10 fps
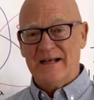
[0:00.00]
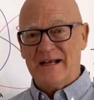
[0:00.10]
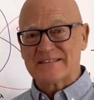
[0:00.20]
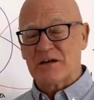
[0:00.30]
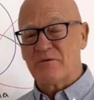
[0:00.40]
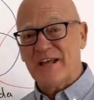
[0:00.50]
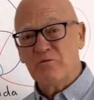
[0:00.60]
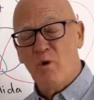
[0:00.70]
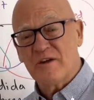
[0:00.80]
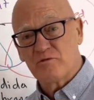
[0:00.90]
And so that's
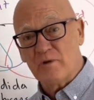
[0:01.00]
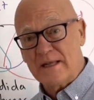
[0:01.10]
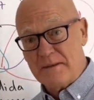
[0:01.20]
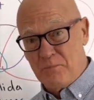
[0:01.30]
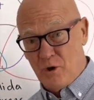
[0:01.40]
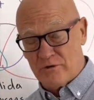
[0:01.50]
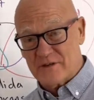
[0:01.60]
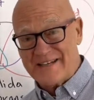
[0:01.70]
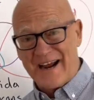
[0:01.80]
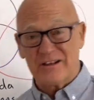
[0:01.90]
why it's really important to
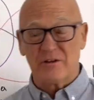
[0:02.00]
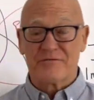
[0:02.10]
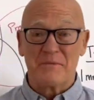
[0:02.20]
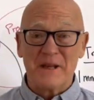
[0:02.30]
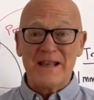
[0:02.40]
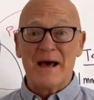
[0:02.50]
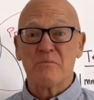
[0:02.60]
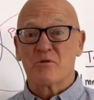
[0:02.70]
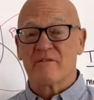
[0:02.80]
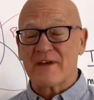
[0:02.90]
tackle it from a
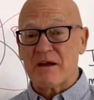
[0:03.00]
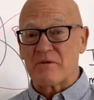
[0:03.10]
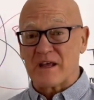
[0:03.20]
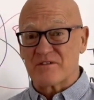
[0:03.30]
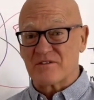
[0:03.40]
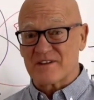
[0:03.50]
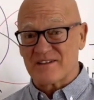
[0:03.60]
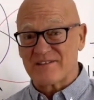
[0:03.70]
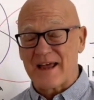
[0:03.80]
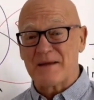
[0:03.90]
number of areas at the
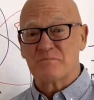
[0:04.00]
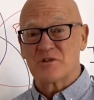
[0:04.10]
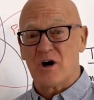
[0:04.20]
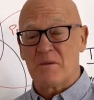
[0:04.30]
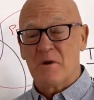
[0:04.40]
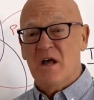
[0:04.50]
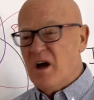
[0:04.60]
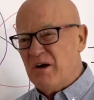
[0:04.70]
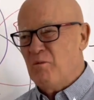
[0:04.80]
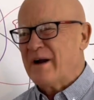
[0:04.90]
same time.
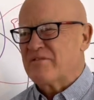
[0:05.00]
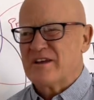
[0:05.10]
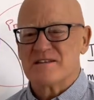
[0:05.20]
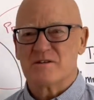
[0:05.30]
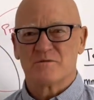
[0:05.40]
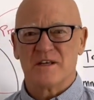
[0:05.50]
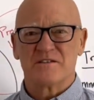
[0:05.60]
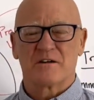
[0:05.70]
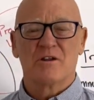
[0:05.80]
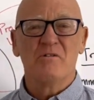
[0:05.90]
One of these is
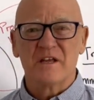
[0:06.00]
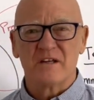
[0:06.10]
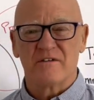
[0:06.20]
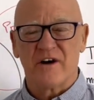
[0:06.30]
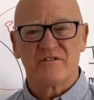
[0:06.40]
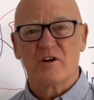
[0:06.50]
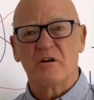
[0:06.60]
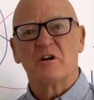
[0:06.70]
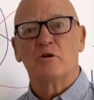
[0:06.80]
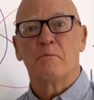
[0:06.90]
a cloaking device. It's got
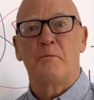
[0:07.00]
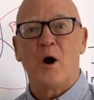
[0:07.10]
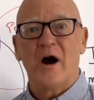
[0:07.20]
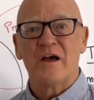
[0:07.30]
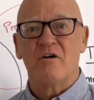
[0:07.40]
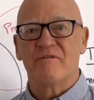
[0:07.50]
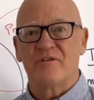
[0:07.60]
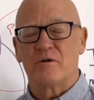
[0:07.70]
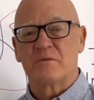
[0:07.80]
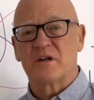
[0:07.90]
a little
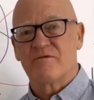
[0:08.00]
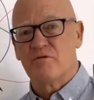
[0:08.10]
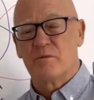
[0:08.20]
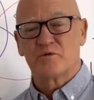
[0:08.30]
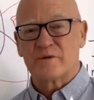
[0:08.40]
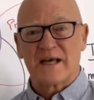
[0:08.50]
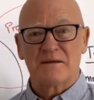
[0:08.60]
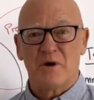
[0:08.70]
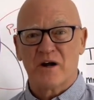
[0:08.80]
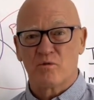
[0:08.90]
biofilm that it forms with other
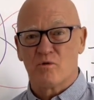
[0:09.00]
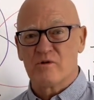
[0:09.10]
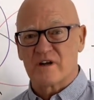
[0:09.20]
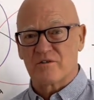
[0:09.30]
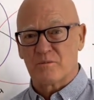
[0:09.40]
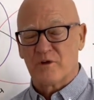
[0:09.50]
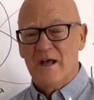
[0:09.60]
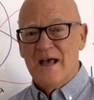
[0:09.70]
microorganisms,